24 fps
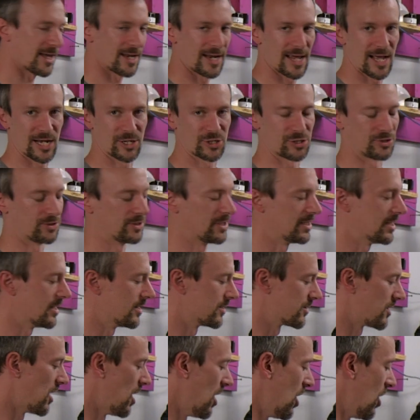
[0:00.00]
that actually
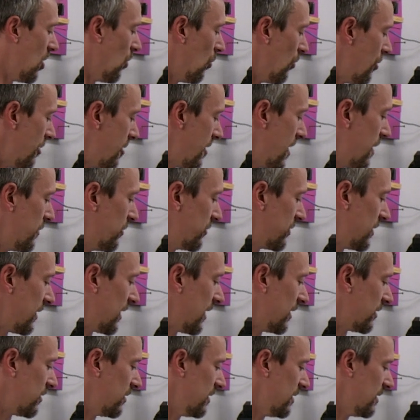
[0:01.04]
is we were able to
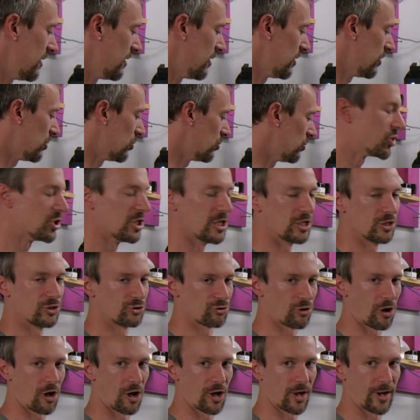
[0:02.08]
get the machine
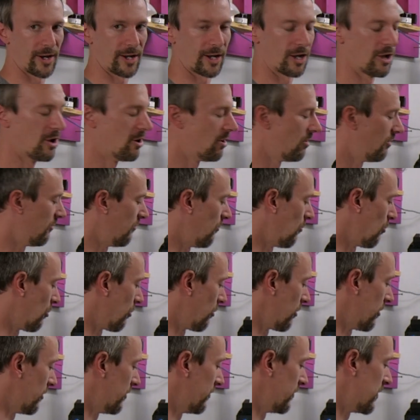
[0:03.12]
drawing
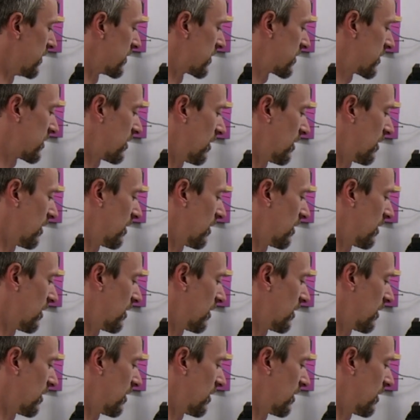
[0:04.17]
for this,